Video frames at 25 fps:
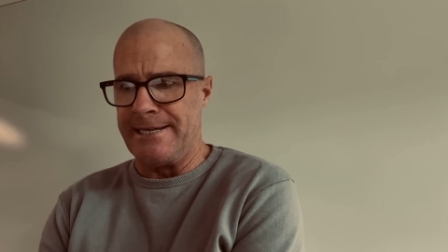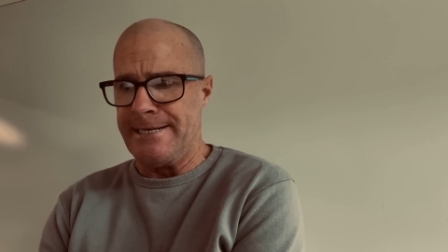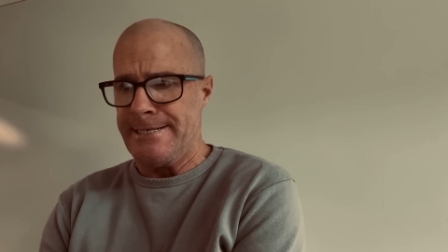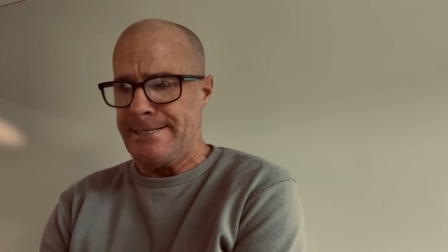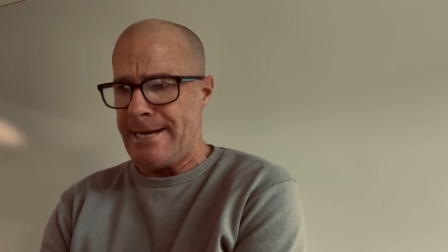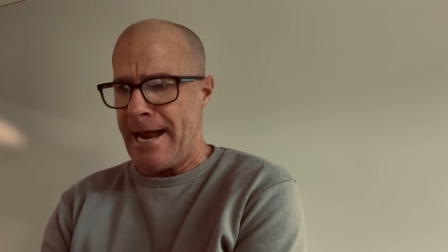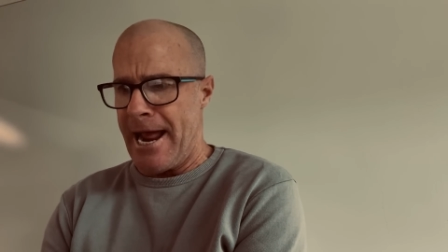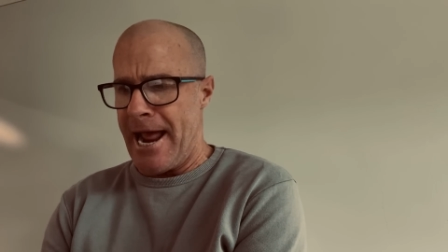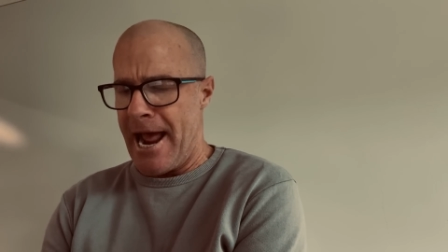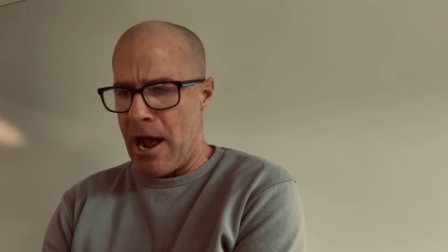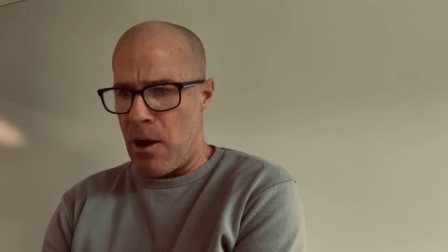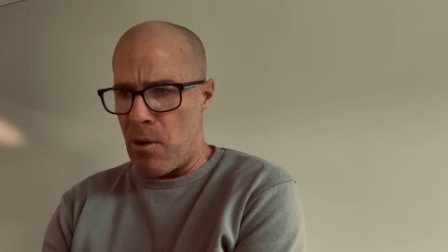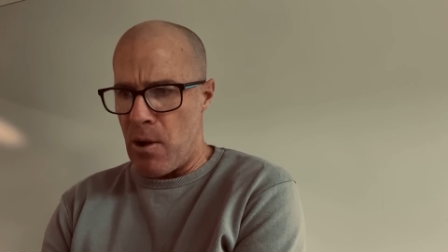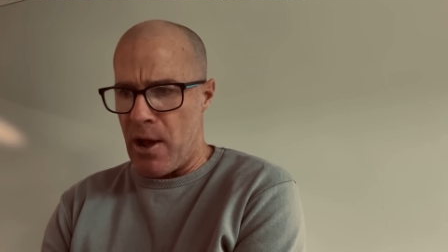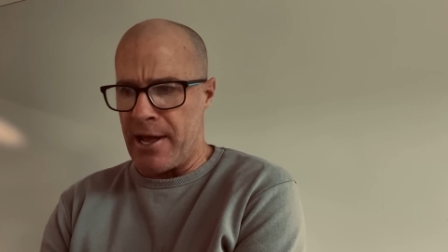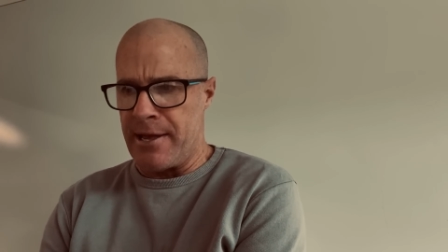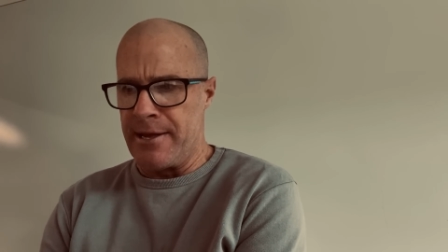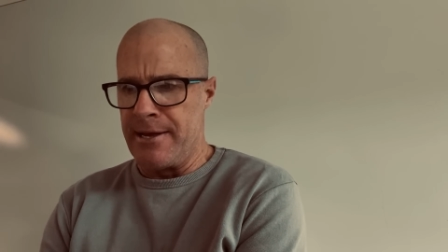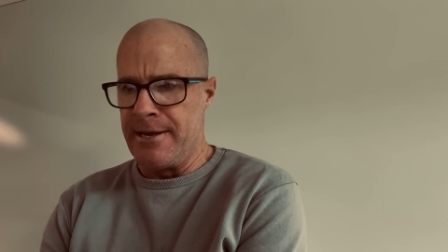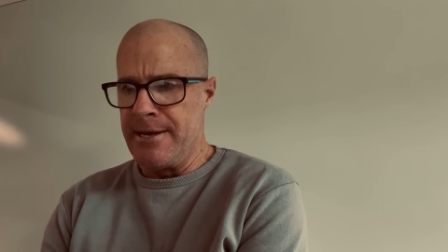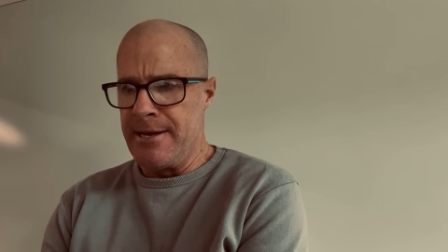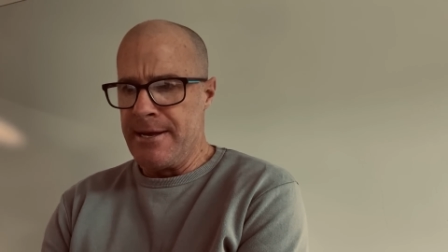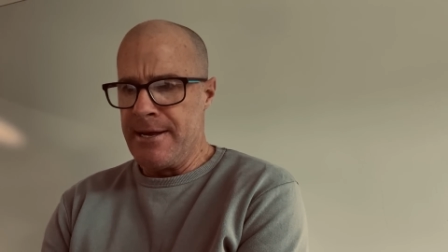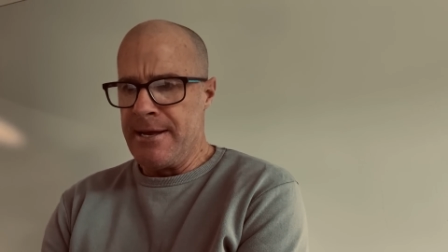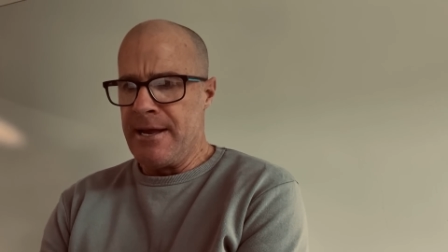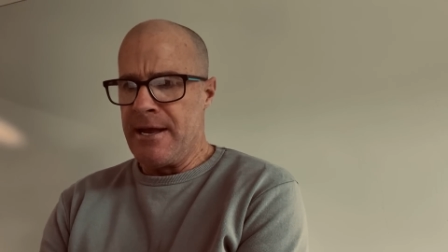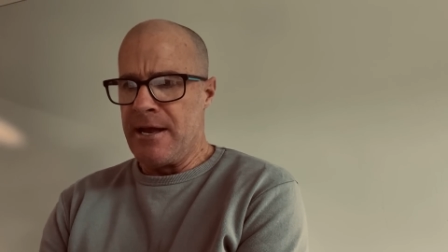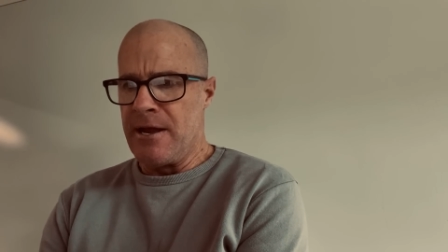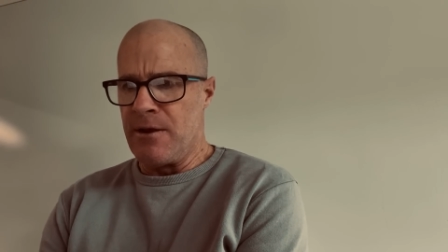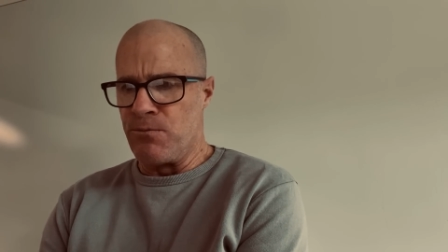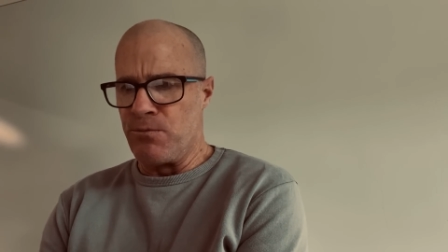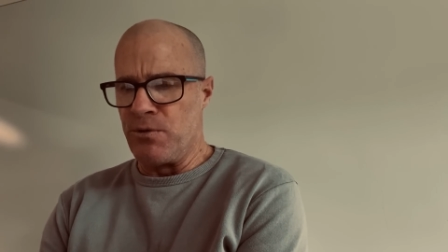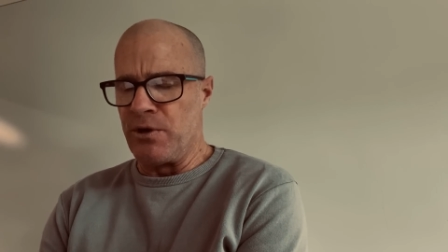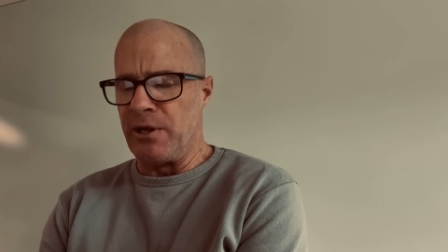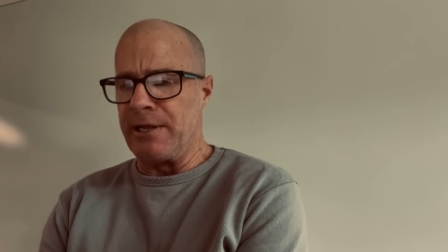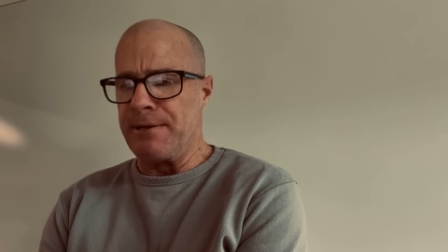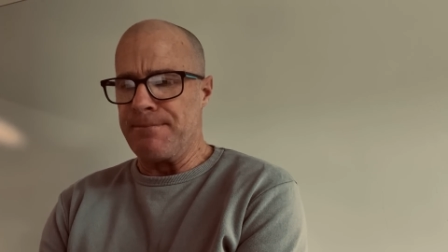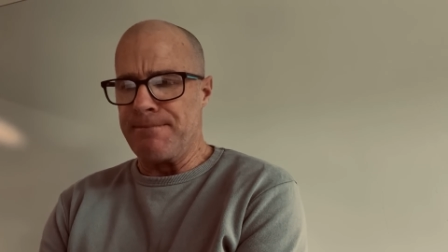dour
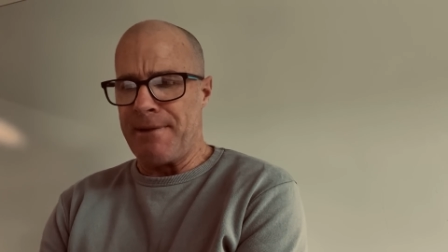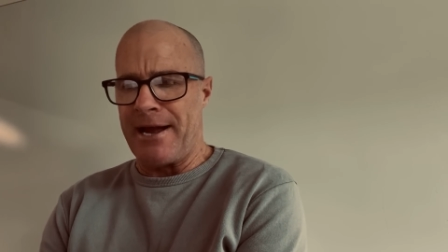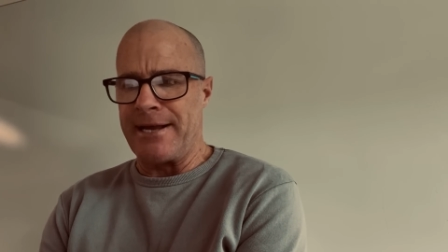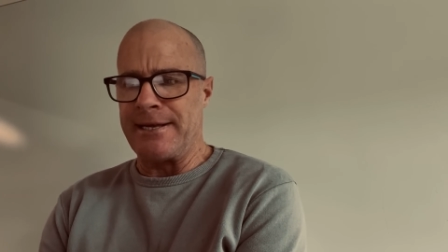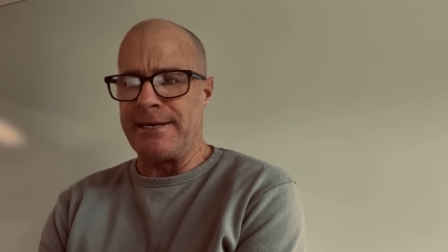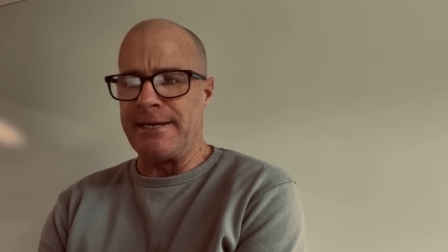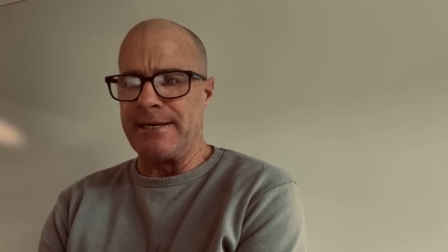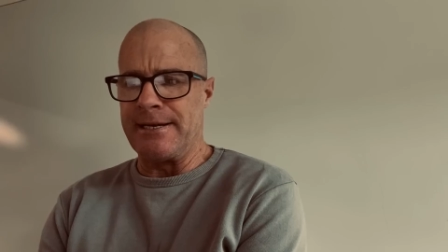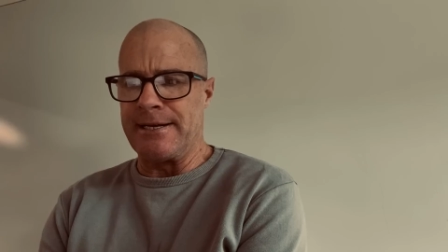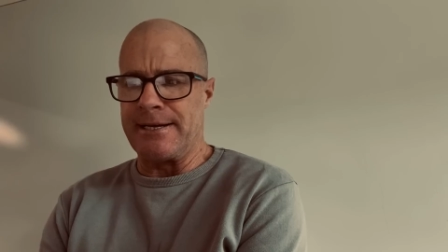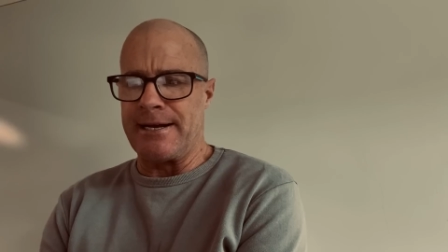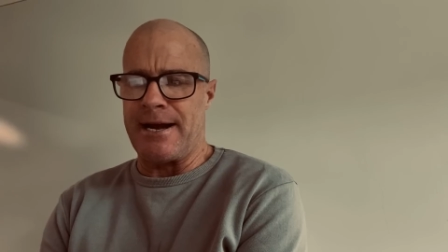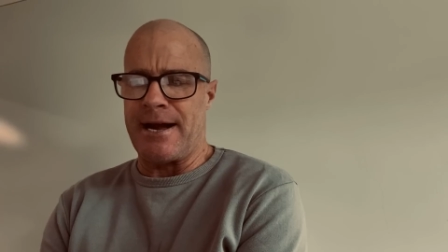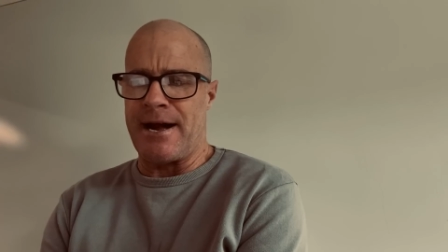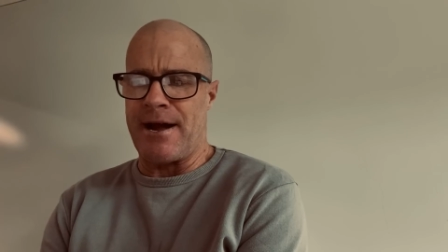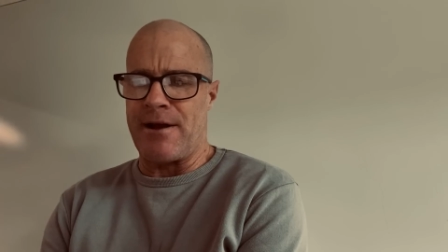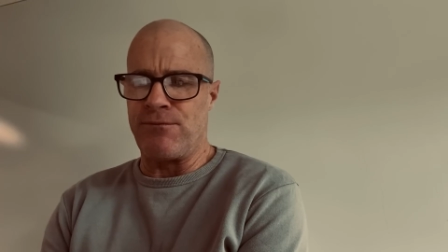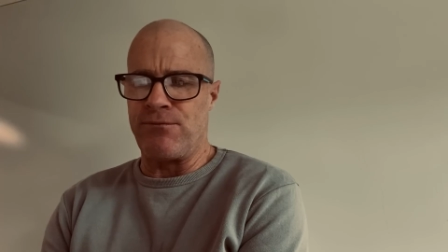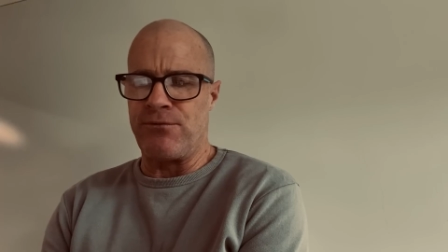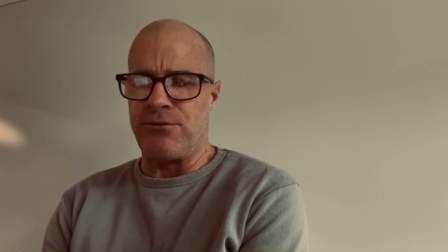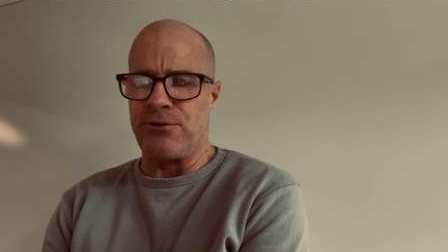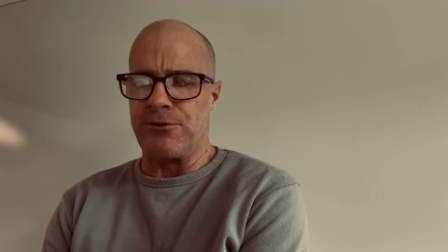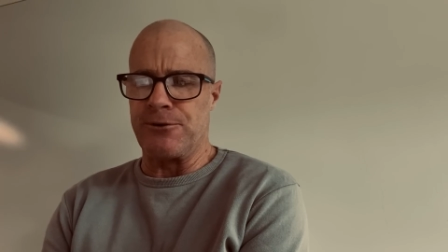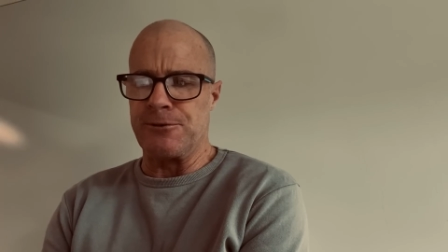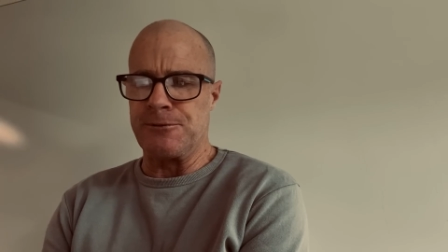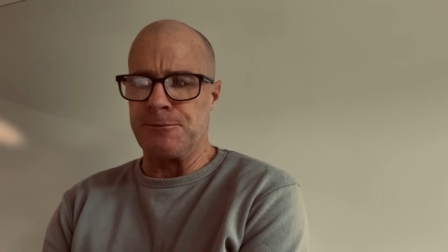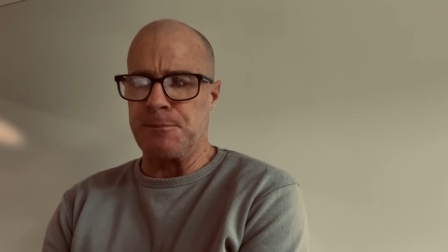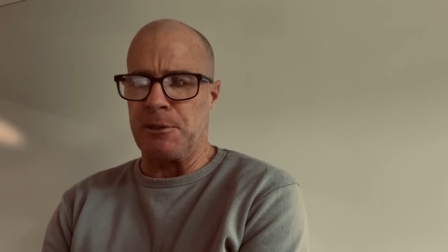and really making it hard for us?